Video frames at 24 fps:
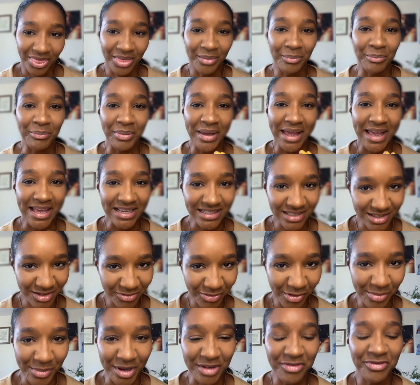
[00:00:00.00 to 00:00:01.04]
the best
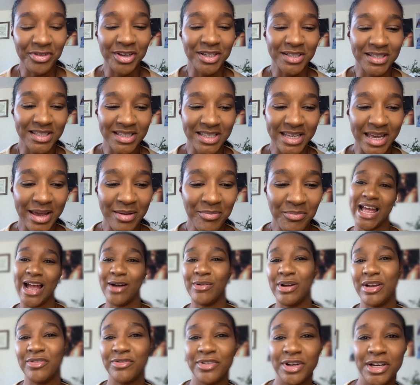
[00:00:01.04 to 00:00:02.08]
for my first attempt,
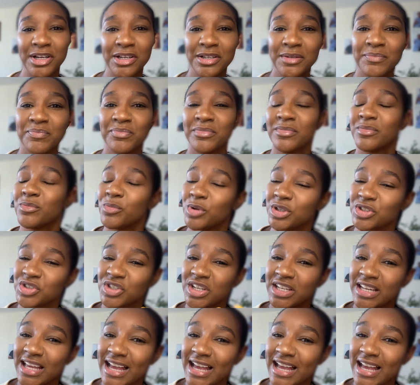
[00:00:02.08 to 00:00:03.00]
however once you get